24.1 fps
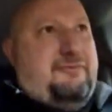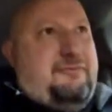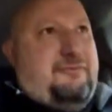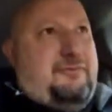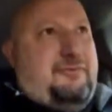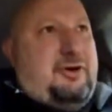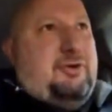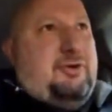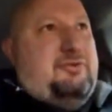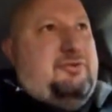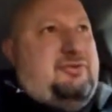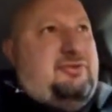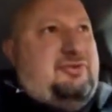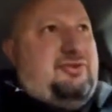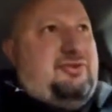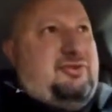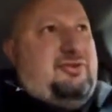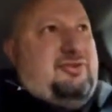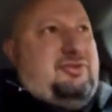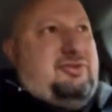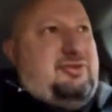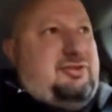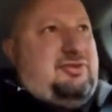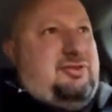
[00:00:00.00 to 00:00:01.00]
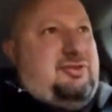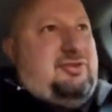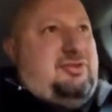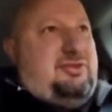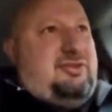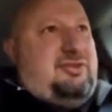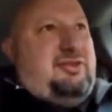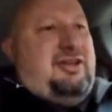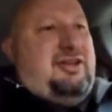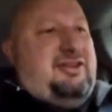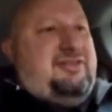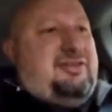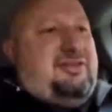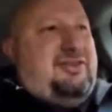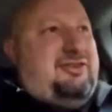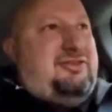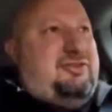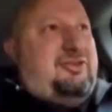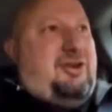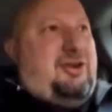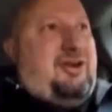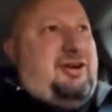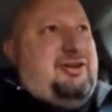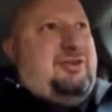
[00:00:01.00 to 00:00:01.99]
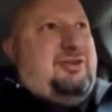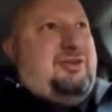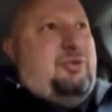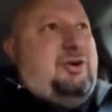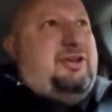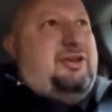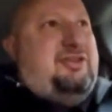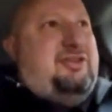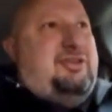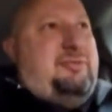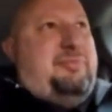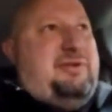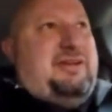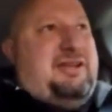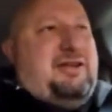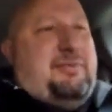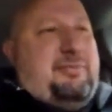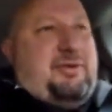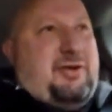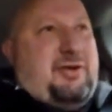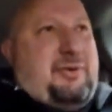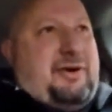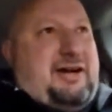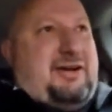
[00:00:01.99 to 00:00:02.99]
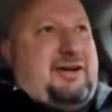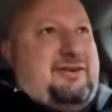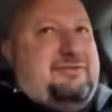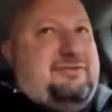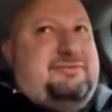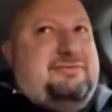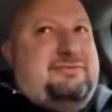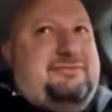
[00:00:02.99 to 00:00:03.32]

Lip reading: Folks, this is not going to be a blowout.